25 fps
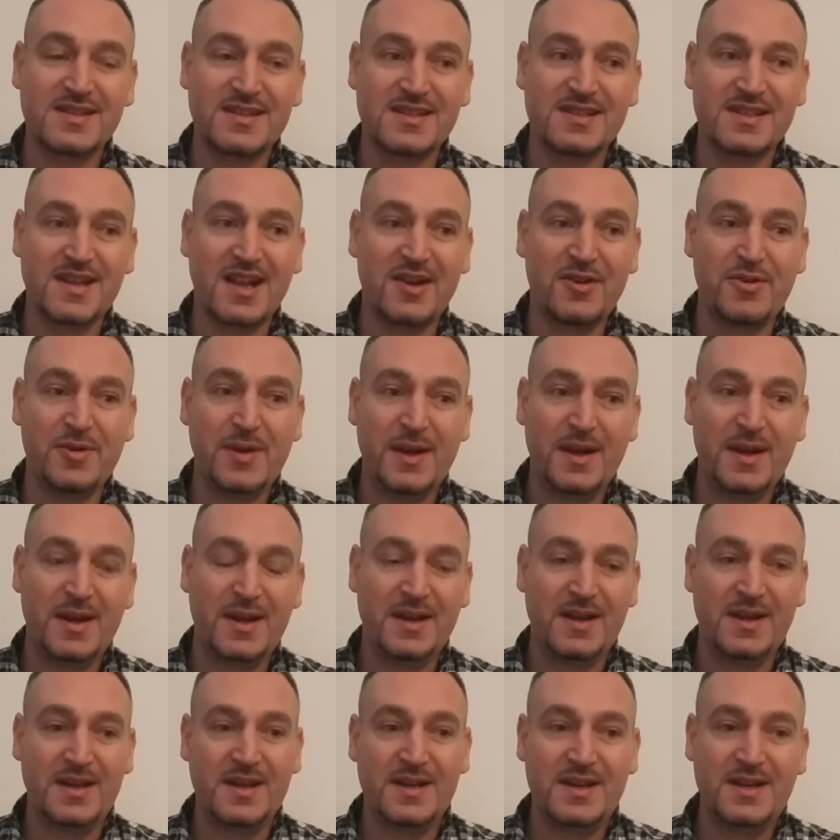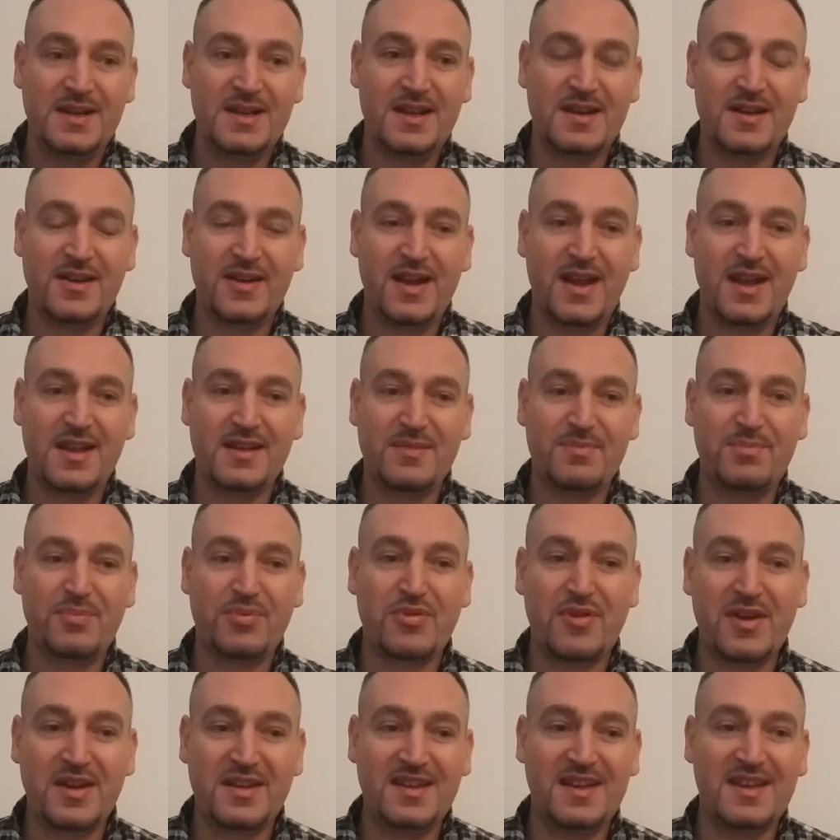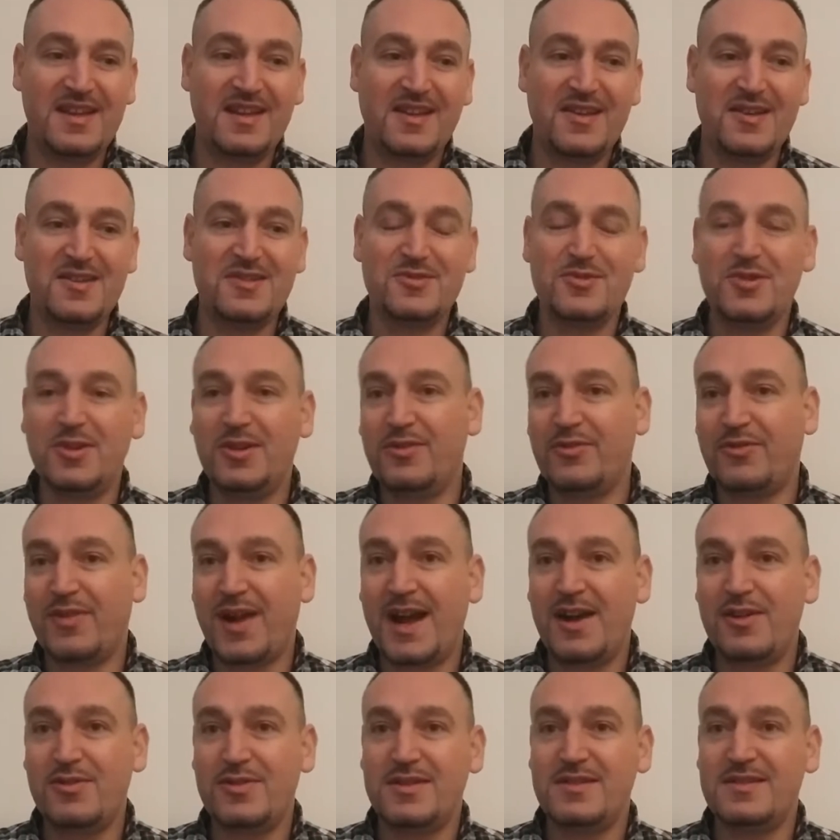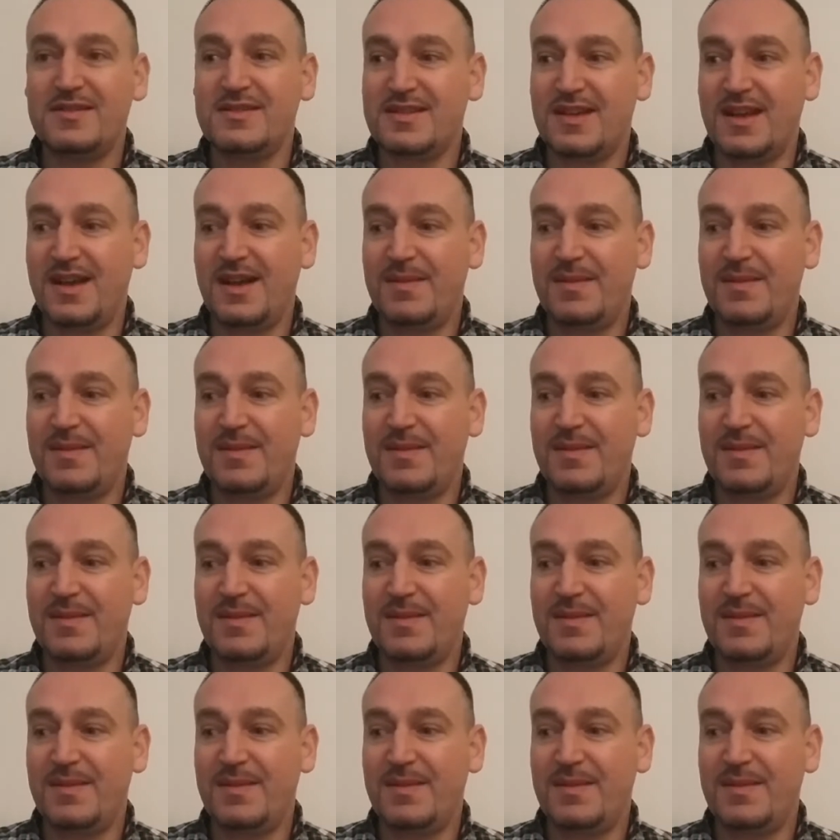So, you know, I had a pretty good all-round,